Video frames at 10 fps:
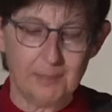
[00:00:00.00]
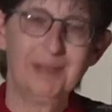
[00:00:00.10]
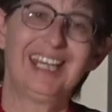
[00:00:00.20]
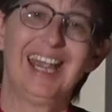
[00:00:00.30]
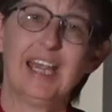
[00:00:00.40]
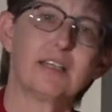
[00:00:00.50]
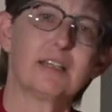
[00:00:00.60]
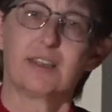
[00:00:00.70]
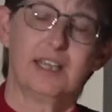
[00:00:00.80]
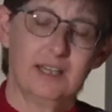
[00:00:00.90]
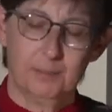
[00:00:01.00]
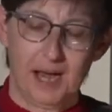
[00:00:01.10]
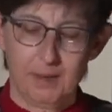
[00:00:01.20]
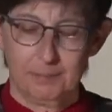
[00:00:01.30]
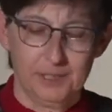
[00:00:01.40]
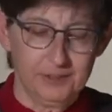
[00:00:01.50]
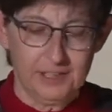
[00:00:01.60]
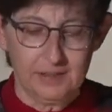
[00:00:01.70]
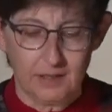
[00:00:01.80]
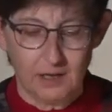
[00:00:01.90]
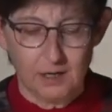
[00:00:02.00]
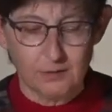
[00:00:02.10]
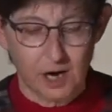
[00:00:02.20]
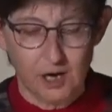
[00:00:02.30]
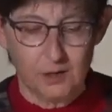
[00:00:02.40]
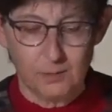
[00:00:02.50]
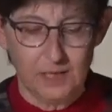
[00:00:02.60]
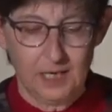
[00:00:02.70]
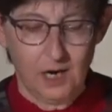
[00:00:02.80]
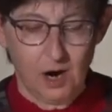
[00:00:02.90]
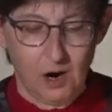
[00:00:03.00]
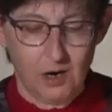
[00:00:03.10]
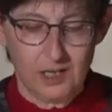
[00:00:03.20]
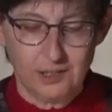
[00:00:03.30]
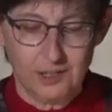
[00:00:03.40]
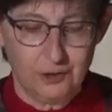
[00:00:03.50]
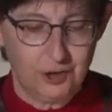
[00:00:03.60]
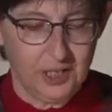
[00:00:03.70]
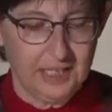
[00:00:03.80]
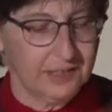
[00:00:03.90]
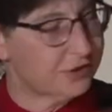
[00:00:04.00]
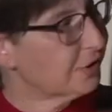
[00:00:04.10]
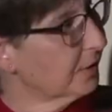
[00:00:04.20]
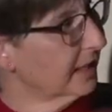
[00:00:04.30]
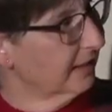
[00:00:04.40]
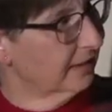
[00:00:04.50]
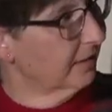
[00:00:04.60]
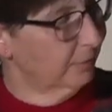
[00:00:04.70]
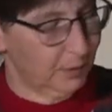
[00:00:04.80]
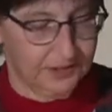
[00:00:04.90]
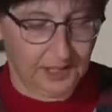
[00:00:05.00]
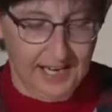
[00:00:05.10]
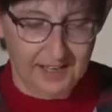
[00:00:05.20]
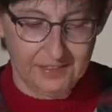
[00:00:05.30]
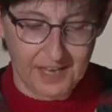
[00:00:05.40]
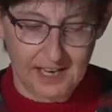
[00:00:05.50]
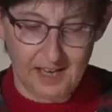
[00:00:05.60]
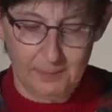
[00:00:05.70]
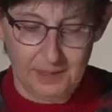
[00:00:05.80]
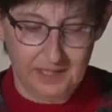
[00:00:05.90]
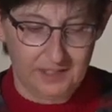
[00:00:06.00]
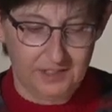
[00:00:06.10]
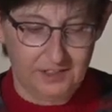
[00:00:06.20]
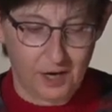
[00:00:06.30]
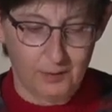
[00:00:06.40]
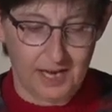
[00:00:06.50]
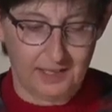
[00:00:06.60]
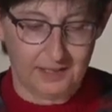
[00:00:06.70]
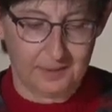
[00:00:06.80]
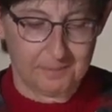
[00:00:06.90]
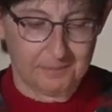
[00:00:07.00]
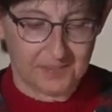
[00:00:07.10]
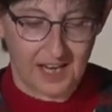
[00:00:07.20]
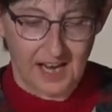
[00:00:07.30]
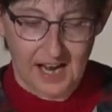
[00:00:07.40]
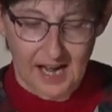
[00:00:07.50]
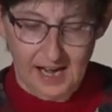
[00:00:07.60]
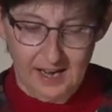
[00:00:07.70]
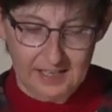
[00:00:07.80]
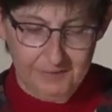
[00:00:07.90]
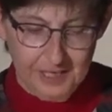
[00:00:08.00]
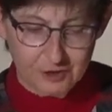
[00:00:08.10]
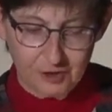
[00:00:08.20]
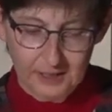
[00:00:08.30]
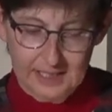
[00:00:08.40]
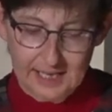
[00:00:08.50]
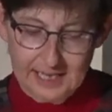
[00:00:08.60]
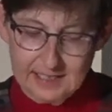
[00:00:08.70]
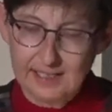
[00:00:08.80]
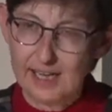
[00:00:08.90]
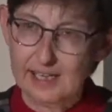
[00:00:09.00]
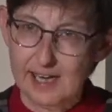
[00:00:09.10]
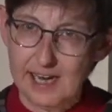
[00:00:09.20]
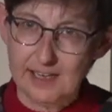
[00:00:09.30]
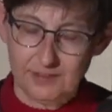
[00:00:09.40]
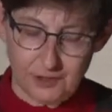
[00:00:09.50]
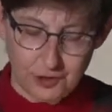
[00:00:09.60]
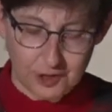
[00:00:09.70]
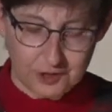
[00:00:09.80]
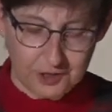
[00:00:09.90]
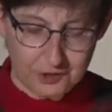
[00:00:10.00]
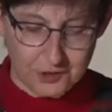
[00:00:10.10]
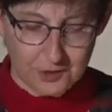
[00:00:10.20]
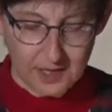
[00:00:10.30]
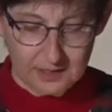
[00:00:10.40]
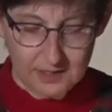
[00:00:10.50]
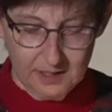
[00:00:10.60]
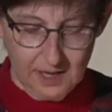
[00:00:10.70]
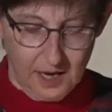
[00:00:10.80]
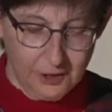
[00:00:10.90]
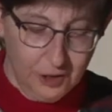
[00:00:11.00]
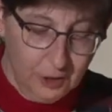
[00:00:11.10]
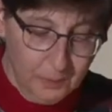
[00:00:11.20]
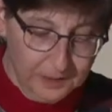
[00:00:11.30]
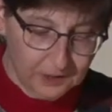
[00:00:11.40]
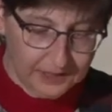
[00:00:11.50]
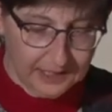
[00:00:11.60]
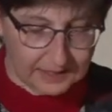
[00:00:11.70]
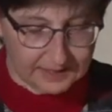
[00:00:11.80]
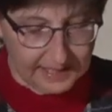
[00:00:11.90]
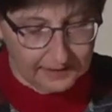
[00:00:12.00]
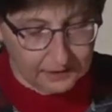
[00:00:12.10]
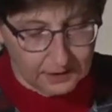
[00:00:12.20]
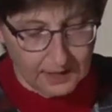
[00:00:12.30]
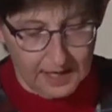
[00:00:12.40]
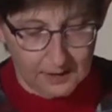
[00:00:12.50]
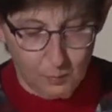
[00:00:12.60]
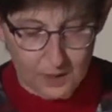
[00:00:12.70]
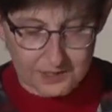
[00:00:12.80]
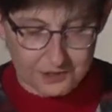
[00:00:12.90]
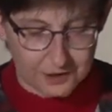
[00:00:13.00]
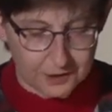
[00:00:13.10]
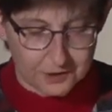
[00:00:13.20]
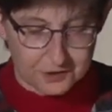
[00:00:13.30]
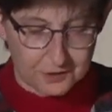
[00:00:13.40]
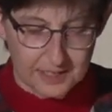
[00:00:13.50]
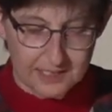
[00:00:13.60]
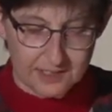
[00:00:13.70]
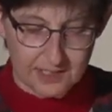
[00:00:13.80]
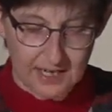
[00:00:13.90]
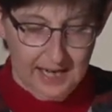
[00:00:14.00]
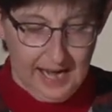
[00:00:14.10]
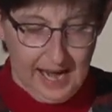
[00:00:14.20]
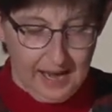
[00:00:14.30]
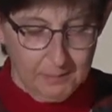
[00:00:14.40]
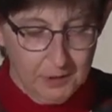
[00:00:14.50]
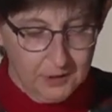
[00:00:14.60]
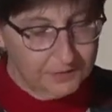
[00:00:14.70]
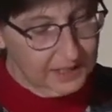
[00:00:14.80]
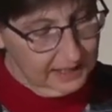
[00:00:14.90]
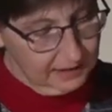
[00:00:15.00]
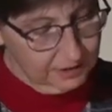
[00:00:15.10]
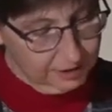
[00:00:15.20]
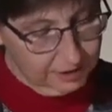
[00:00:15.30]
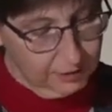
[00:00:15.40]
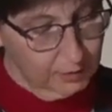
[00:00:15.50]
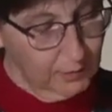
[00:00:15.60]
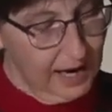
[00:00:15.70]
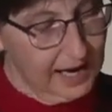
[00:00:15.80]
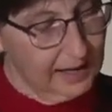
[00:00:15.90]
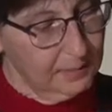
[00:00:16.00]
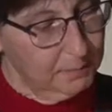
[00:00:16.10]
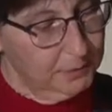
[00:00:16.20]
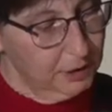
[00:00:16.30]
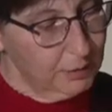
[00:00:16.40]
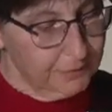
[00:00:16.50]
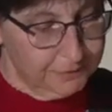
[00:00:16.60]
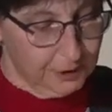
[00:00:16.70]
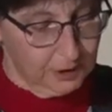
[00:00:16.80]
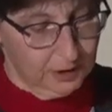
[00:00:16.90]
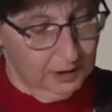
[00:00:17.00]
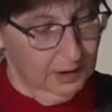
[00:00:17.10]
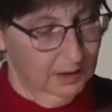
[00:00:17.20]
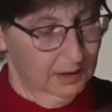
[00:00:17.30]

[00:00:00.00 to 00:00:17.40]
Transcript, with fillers: and began to think about building their own home on Jennings Street with land that had been donated. Uh, eventually, in 1888, the church constructed a new building at Taylor and West 3rd Streets and moved into a beautiful